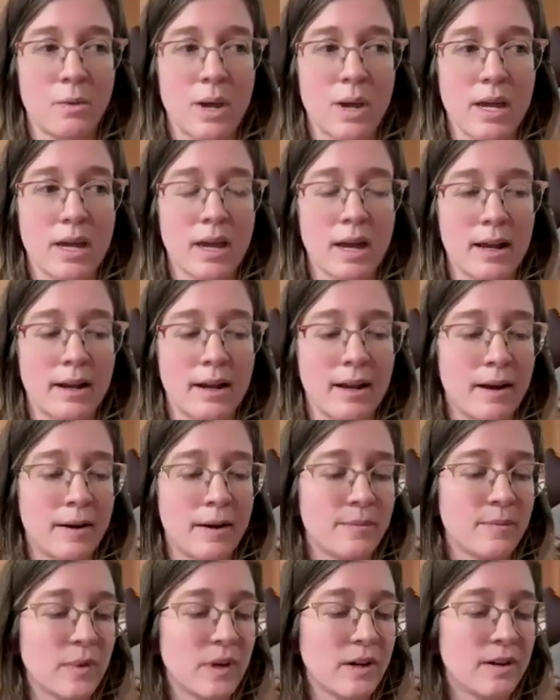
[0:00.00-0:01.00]

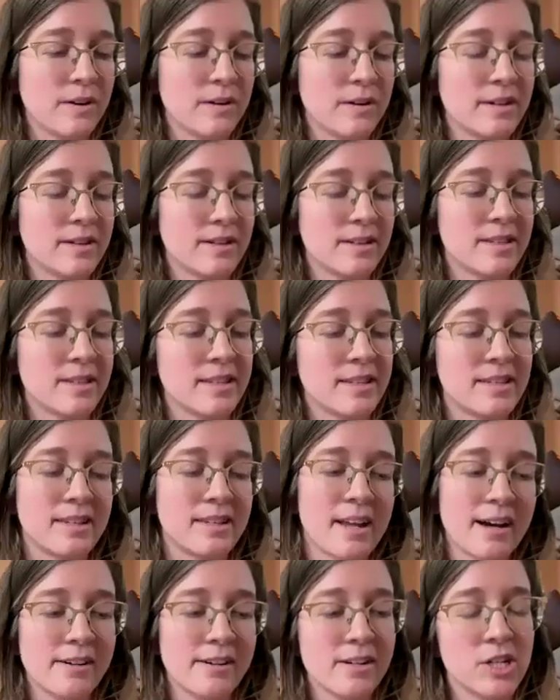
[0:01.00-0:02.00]
there's this
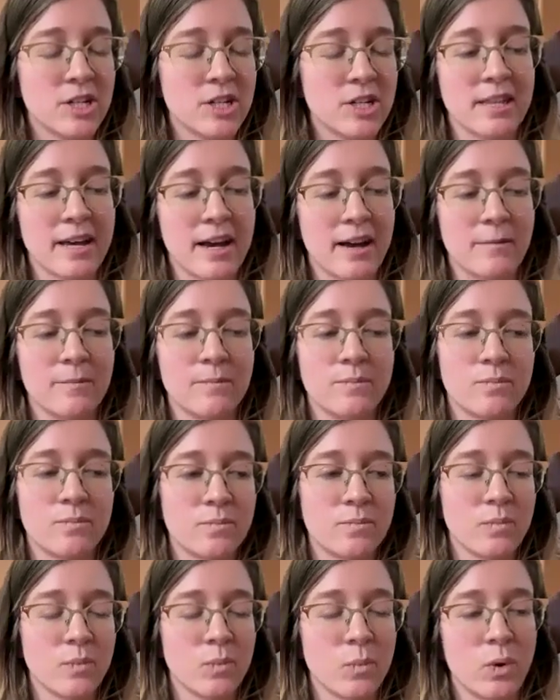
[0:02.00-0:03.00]
analogy that
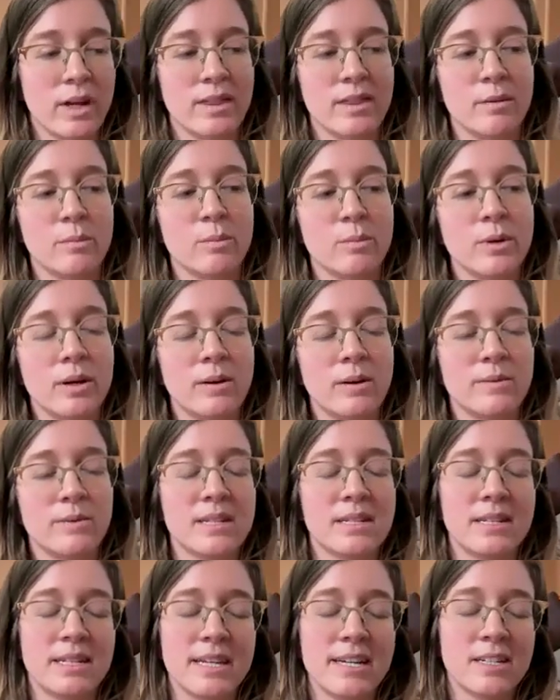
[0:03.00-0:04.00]
when the Buddha
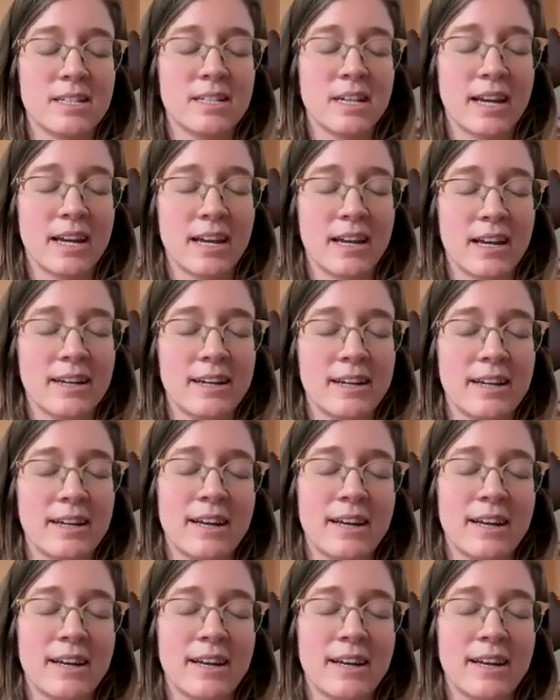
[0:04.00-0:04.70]
was teaching